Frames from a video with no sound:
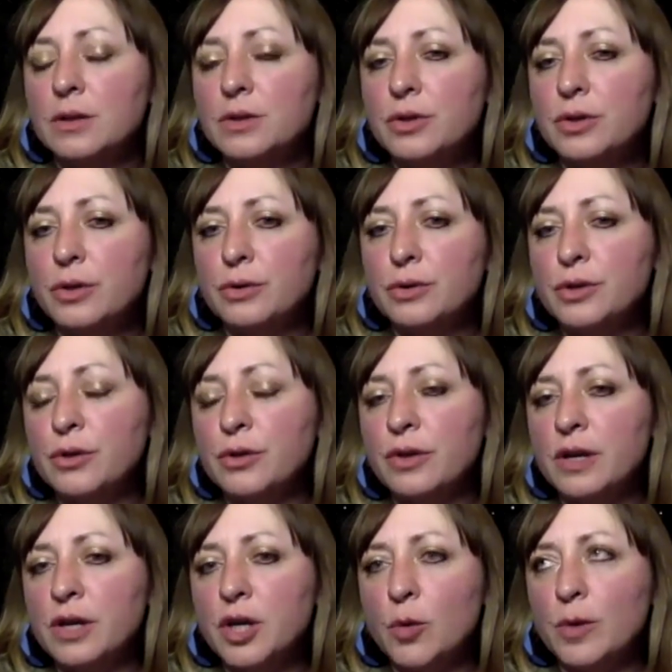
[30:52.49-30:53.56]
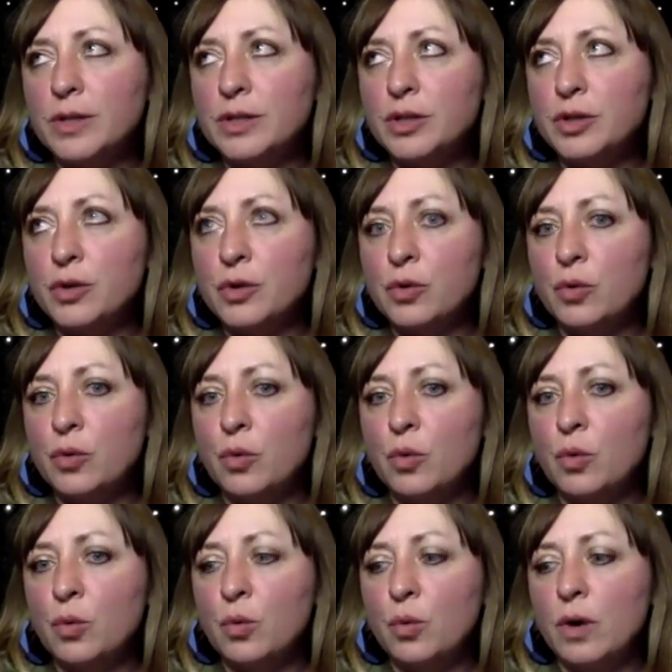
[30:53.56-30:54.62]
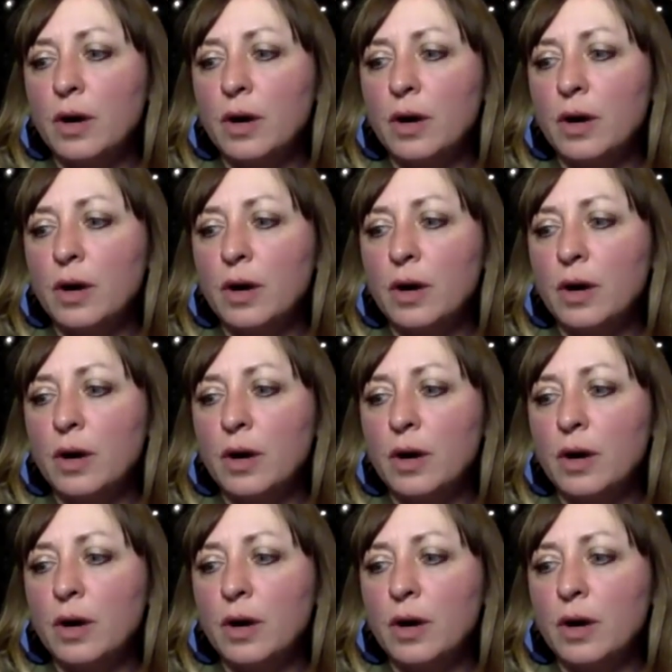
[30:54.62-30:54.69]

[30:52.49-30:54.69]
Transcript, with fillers: Do, do you think you would do